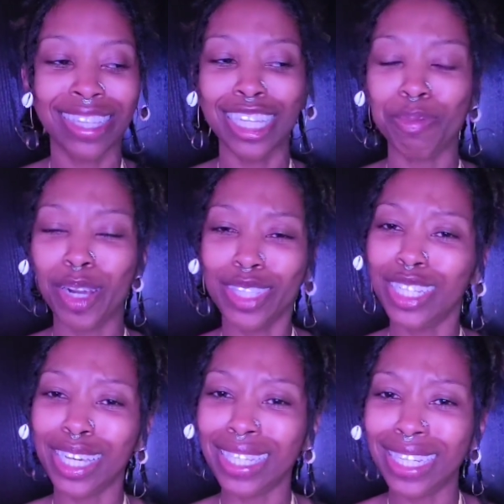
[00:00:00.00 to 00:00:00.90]
this
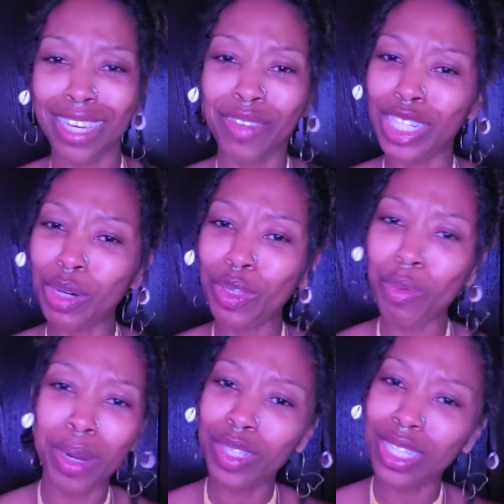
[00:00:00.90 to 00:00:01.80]
person doesn't even know
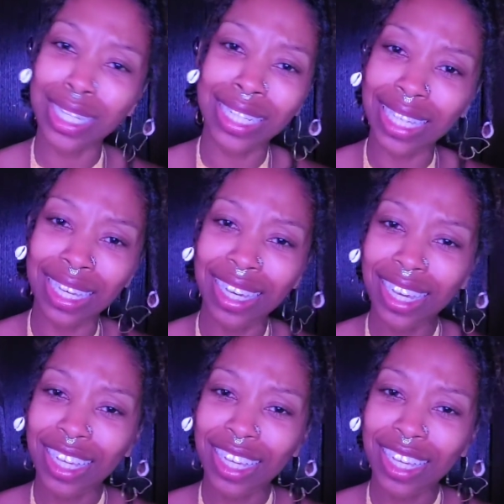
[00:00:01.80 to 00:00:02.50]
you personally.